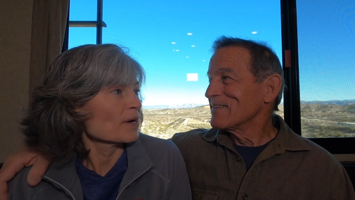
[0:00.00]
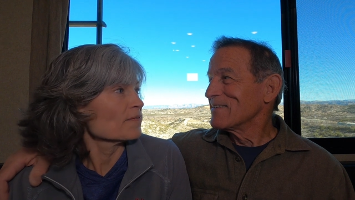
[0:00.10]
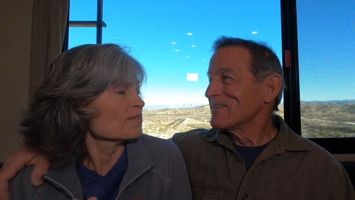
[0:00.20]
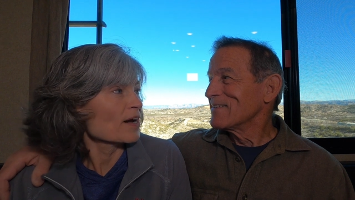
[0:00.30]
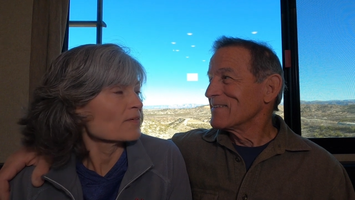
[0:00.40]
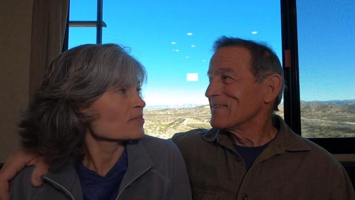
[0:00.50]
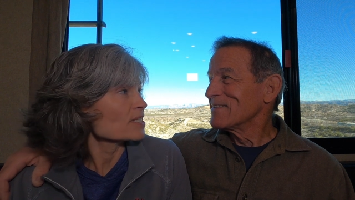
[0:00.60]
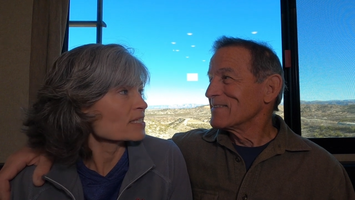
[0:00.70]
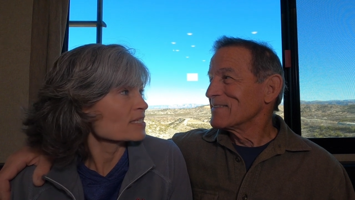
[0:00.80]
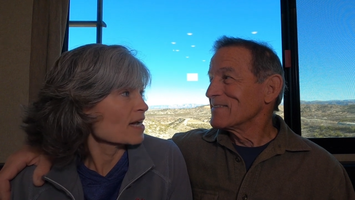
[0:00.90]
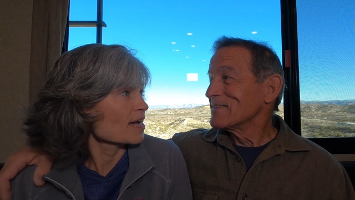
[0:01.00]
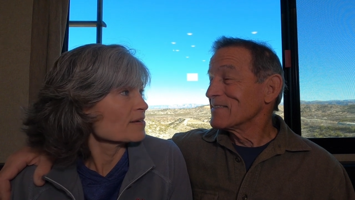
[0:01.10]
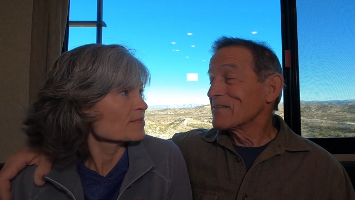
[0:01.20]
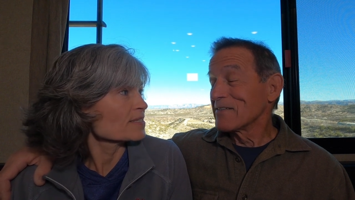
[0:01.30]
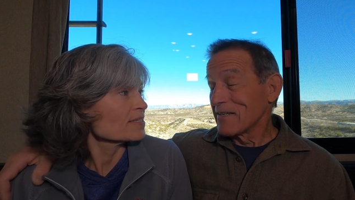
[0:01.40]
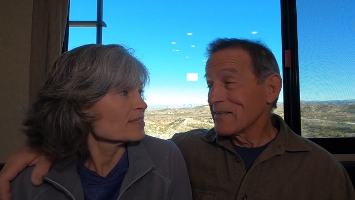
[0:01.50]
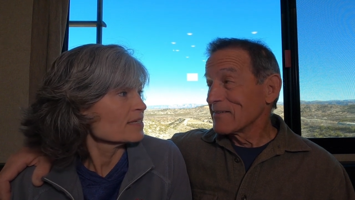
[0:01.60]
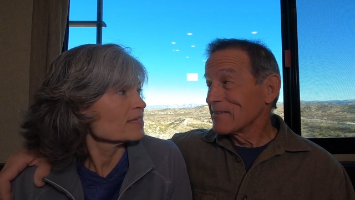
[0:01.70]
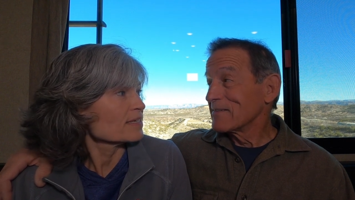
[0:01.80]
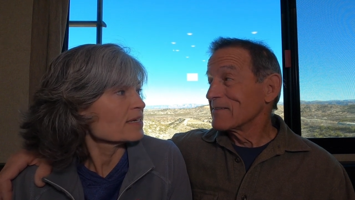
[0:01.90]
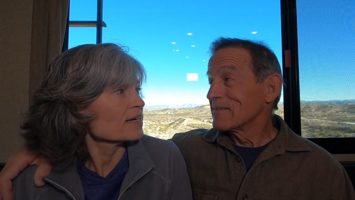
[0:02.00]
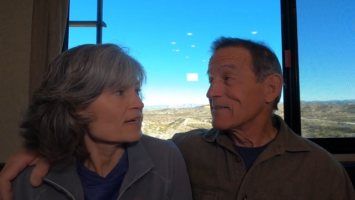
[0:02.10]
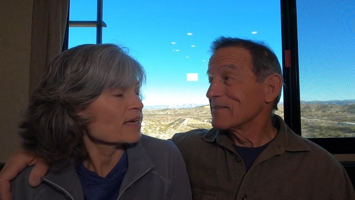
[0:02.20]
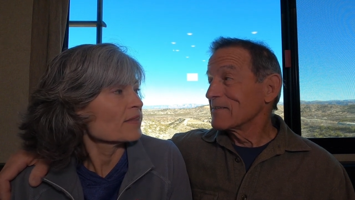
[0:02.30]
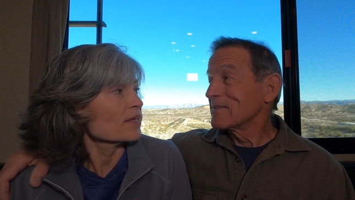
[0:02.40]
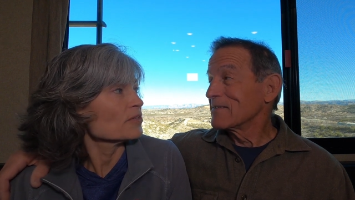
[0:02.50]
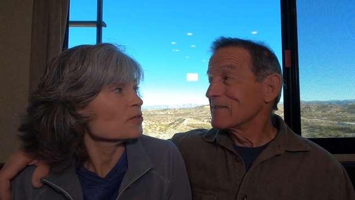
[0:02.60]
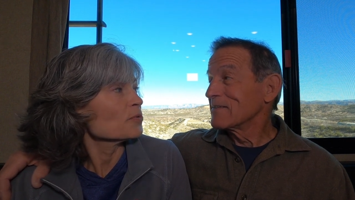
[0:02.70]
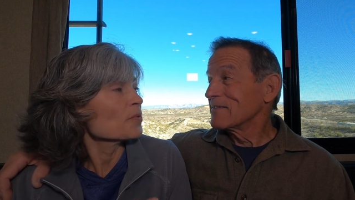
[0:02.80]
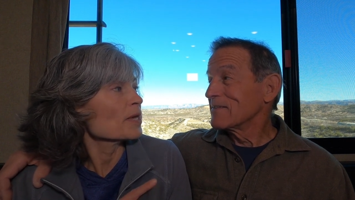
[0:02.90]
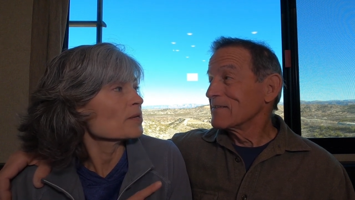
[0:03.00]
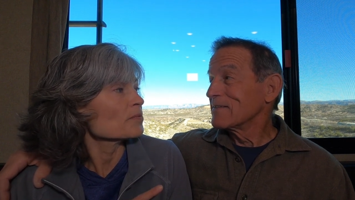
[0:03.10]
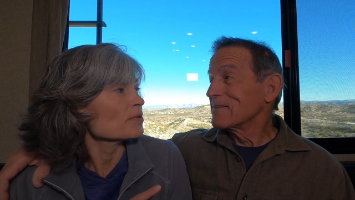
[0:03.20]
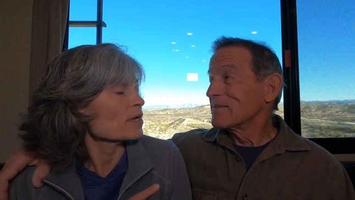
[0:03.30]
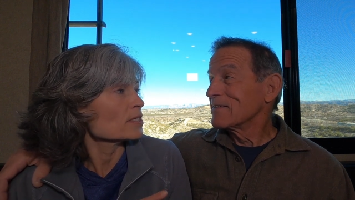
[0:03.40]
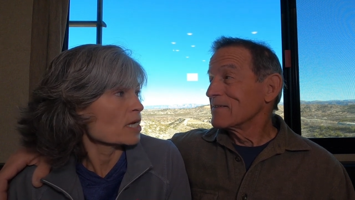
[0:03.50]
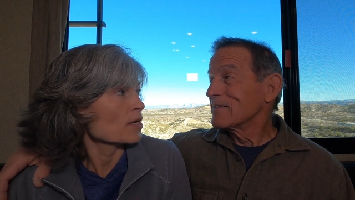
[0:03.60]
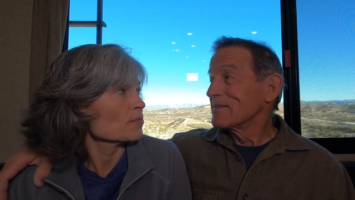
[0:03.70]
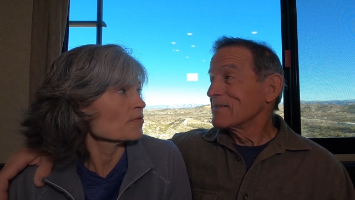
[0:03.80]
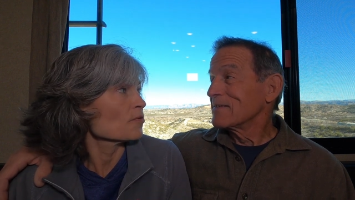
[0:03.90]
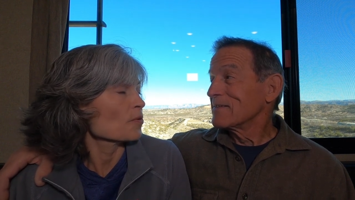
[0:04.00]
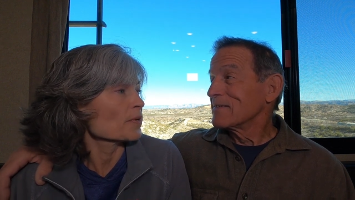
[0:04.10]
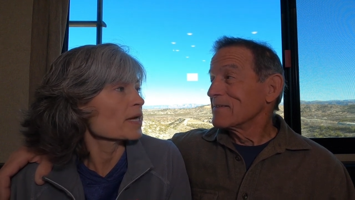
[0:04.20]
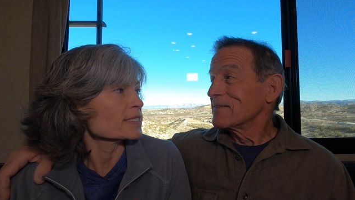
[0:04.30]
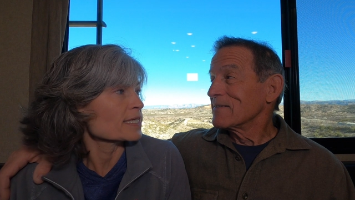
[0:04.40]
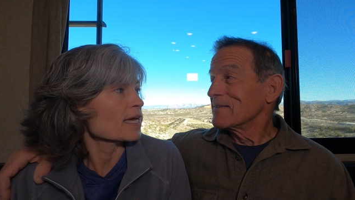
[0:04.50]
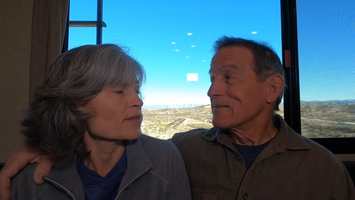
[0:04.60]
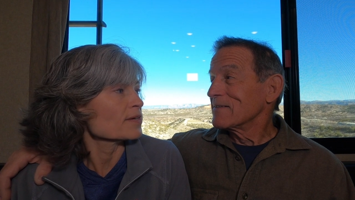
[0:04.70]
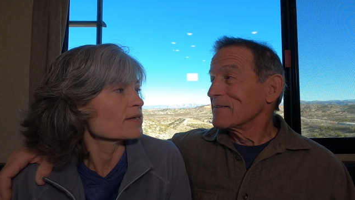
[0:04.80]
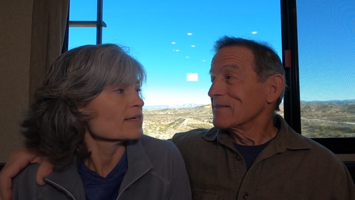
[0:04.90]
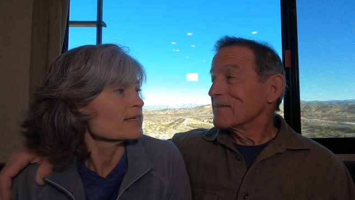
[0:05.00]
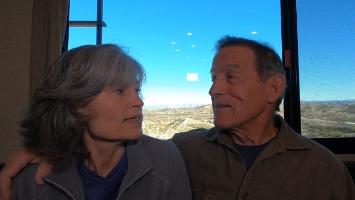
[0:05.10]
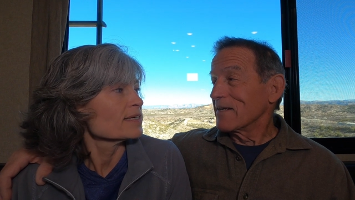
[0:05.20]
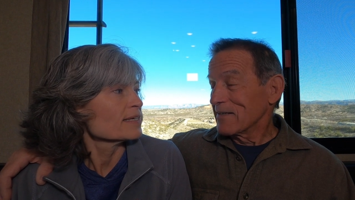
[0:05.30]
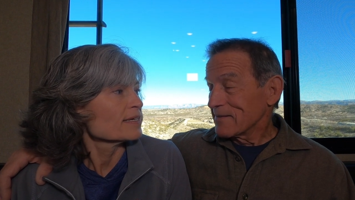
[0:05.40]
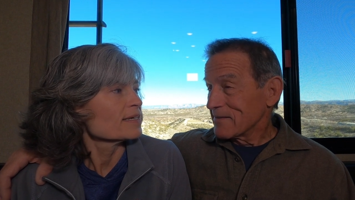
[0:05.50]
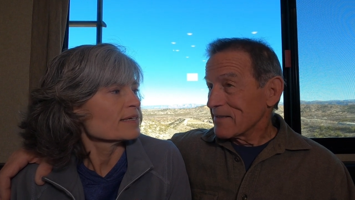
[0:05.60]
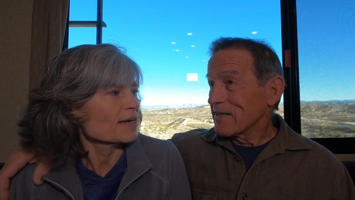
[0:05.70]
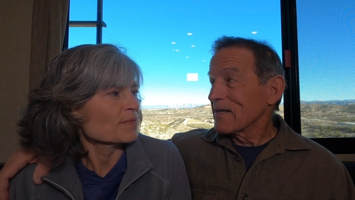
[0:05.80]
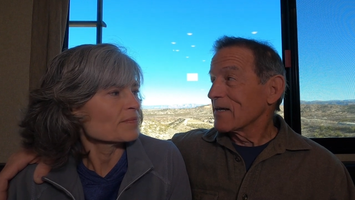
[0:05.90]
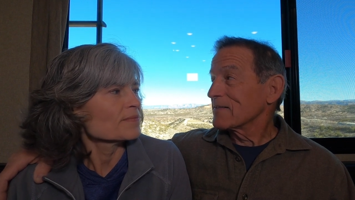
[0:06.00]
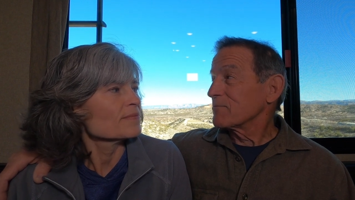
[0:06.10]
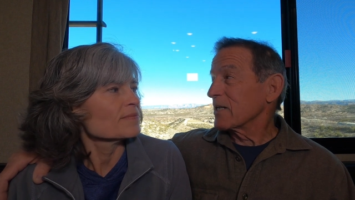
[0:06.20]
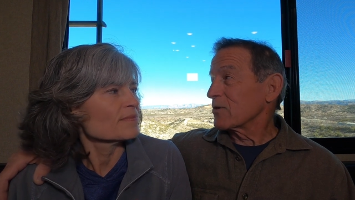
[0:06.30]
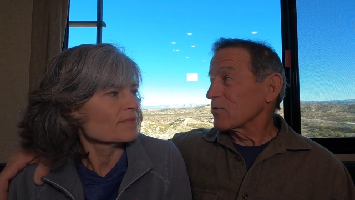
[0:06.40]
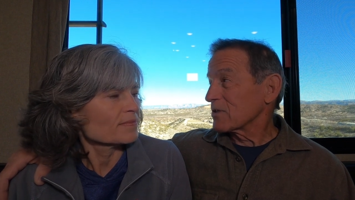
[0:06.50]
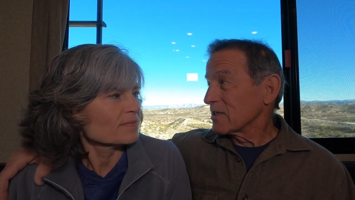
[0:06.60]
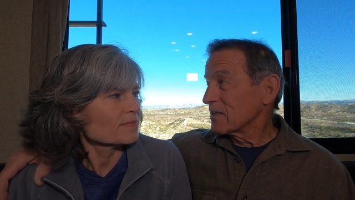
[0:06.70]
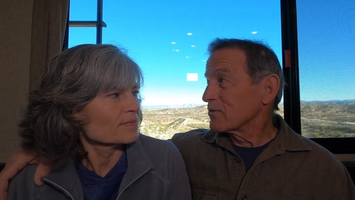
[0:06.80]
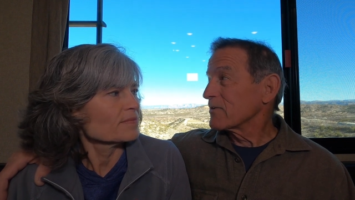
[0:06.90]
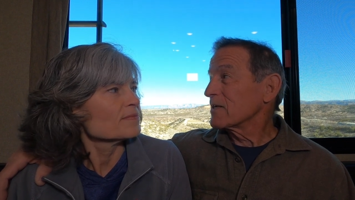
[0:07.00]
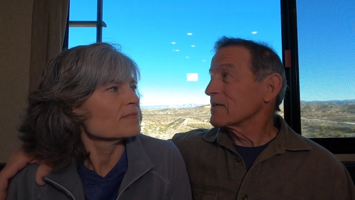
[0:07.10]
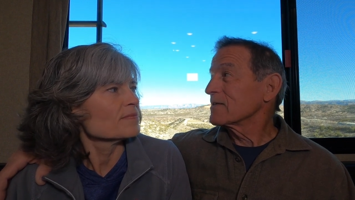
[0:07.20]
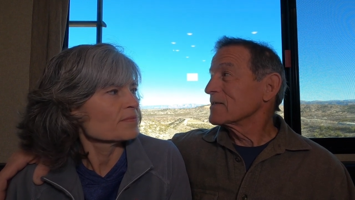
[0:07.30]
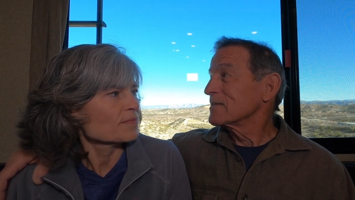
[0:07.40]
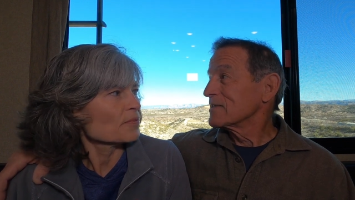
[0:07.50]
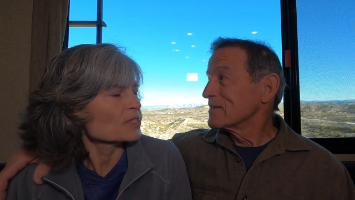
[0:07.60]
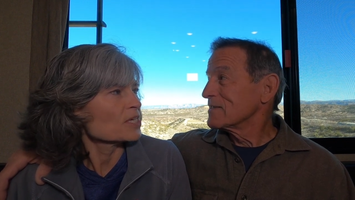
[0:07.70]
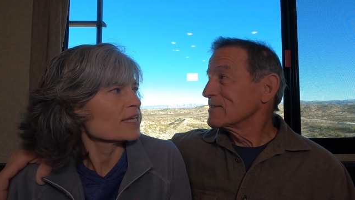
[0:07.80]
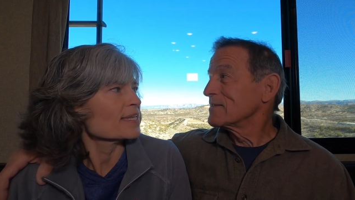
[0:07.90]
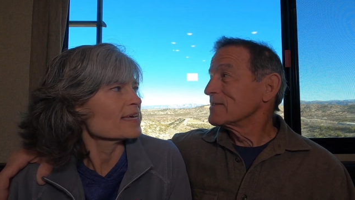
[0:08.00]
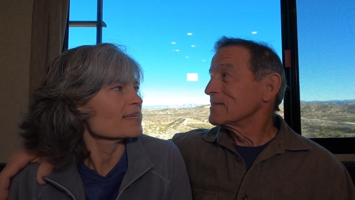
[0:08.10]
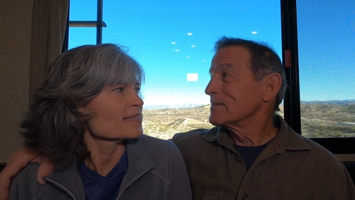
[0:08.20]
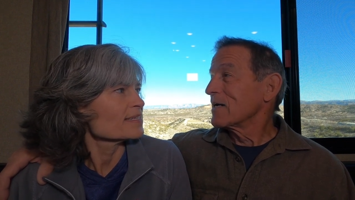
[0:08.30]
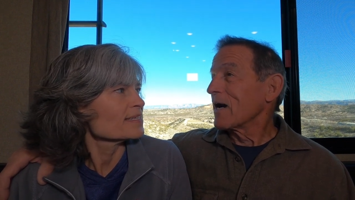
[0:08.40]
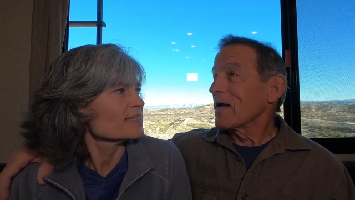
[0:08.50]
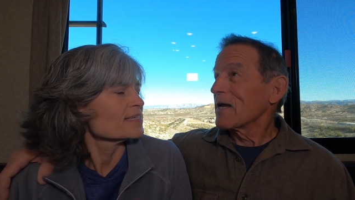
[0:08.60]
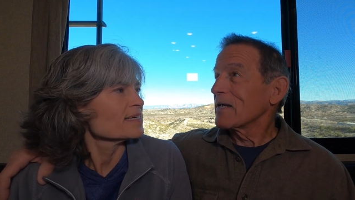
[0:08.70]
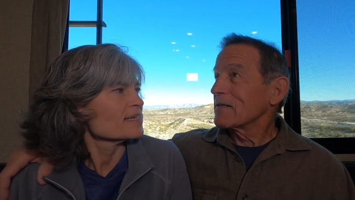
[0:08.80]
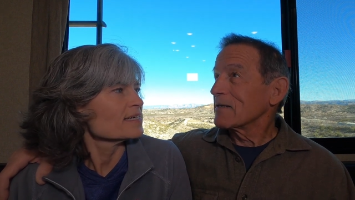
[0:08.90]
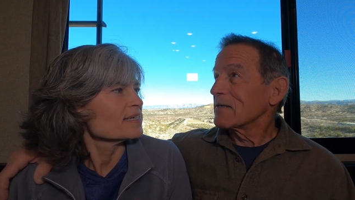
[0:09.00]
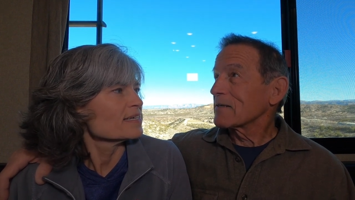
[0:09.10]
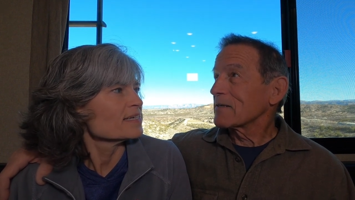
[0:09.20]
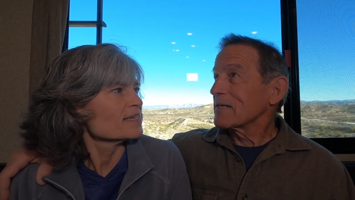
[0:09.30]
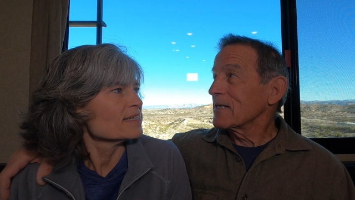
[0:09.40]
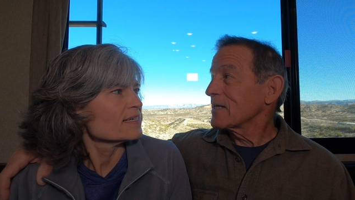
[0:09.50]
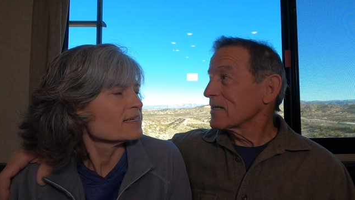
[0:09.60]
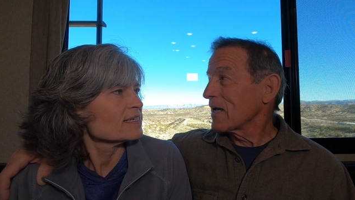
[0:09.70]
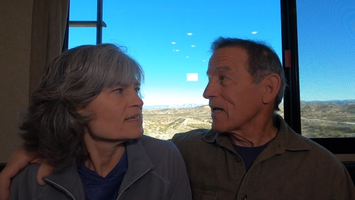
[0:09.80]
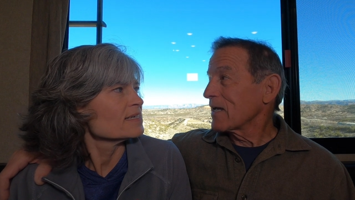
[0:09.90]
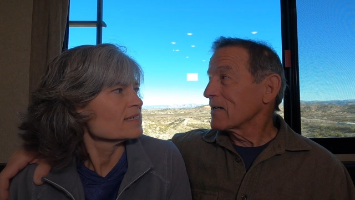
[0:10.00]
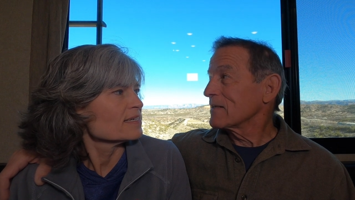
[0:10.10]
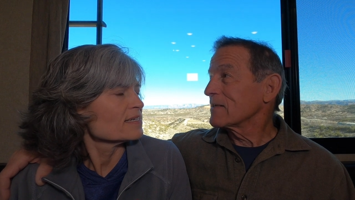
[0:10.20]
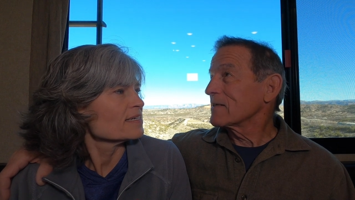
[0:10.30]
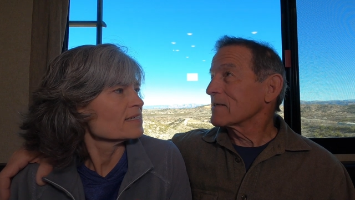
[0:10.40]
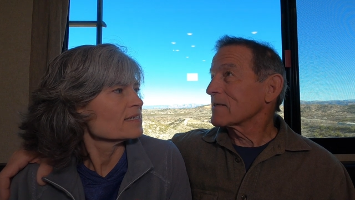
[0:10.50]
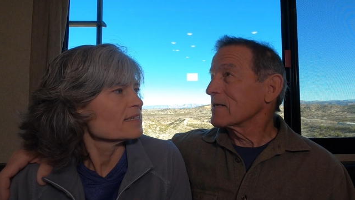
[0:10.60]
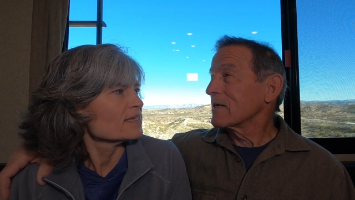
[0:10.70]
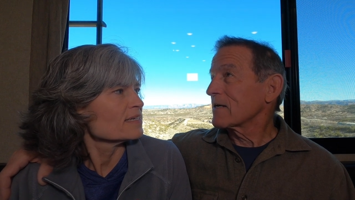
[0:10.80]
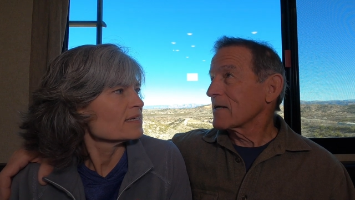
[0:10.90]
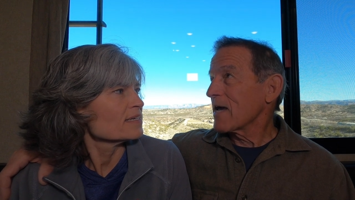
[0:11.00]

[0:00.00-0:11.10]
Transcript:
Speaker 1: what, five or six times? Yeah. Yeah. And then you went a time before we got together.
Speaker 2: Yeah, yeah, yeah. I had some dental work done over there.
Speaker 1: Mm-hmm. What'd you get done?
Speaker 2: I had uh, cleaning and uh, a